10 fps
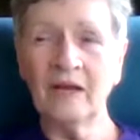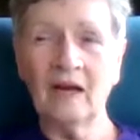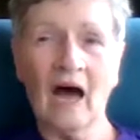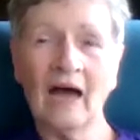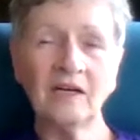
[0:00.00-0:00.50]

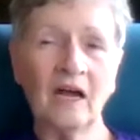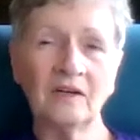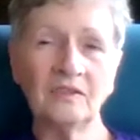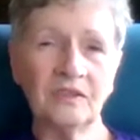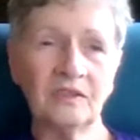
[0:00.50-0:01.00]

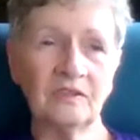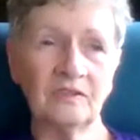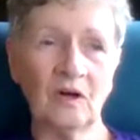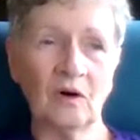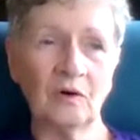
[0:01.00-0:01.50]
I
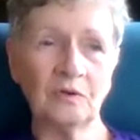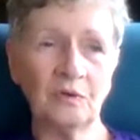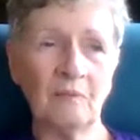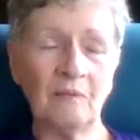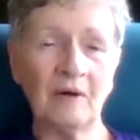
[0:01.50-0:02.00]
don't
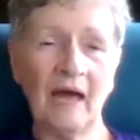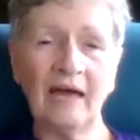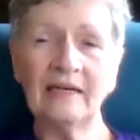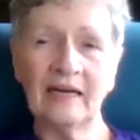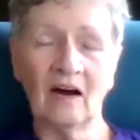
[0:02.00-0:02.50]
remember
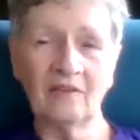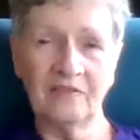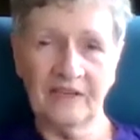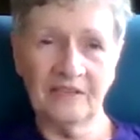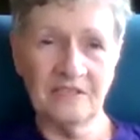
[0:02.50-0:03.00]
any
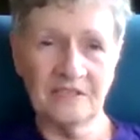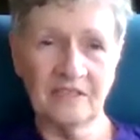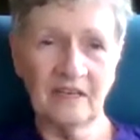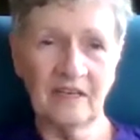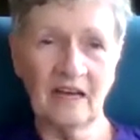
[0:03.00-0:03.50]
of
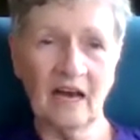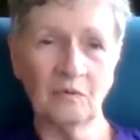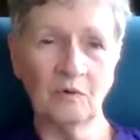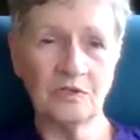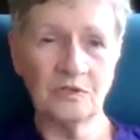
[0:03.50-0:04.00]
this. I
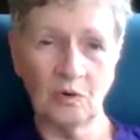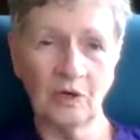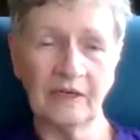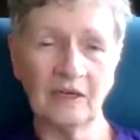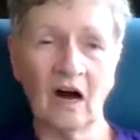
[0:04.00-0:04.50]
was
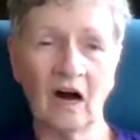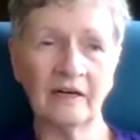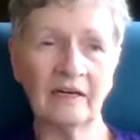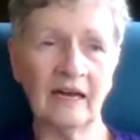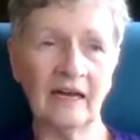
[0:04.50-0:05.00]
totally
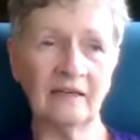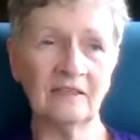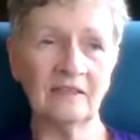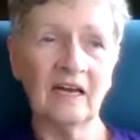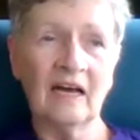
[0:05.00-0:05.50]
gone,
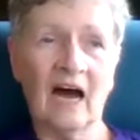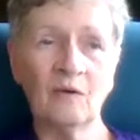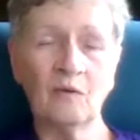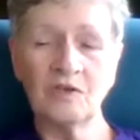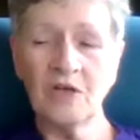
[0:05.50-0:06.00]
and
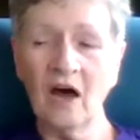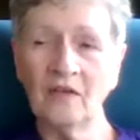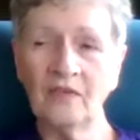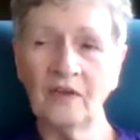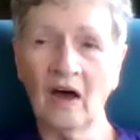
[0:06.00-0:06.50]
I was
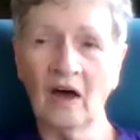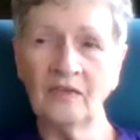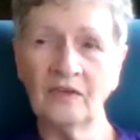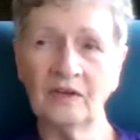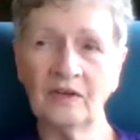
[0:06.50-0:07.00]
on
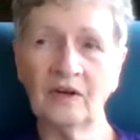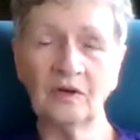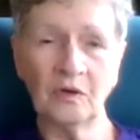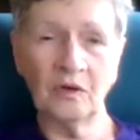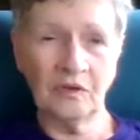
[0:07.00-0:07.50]

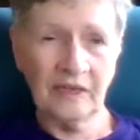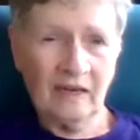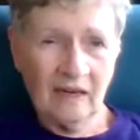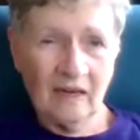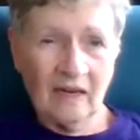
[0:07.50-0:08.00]
the
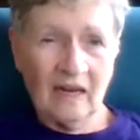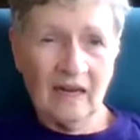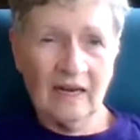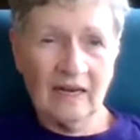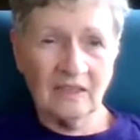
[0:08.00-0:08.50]
gurney,
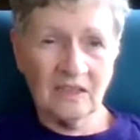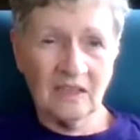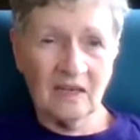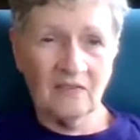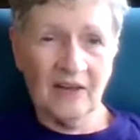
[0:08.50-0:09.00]
and
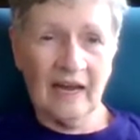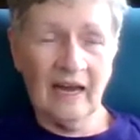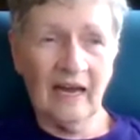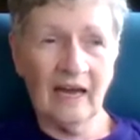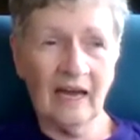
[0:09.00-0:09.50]
they
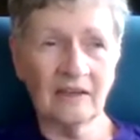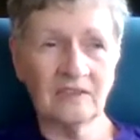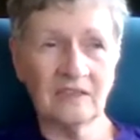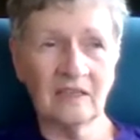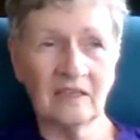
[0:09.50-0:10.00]

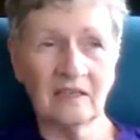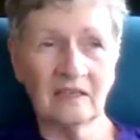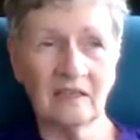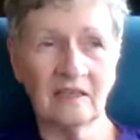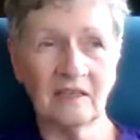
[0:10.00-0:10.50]
had
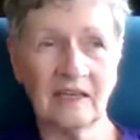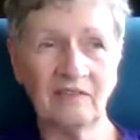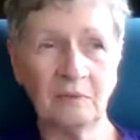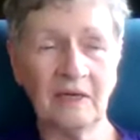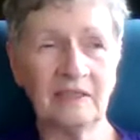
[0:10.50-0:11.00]

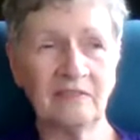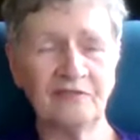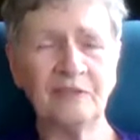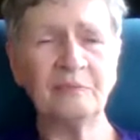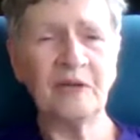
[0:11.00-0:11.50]
giving me
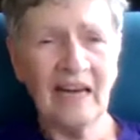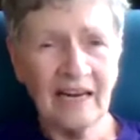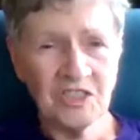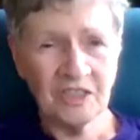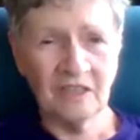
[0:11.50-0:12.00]

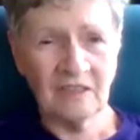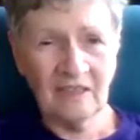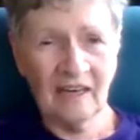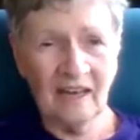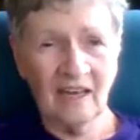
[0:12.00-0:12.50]
defibrillation,
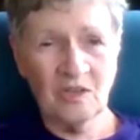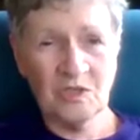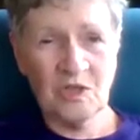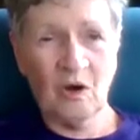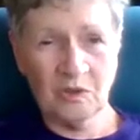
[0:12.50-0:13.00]

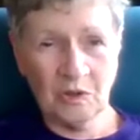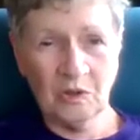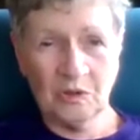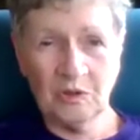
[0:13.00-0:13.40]
so to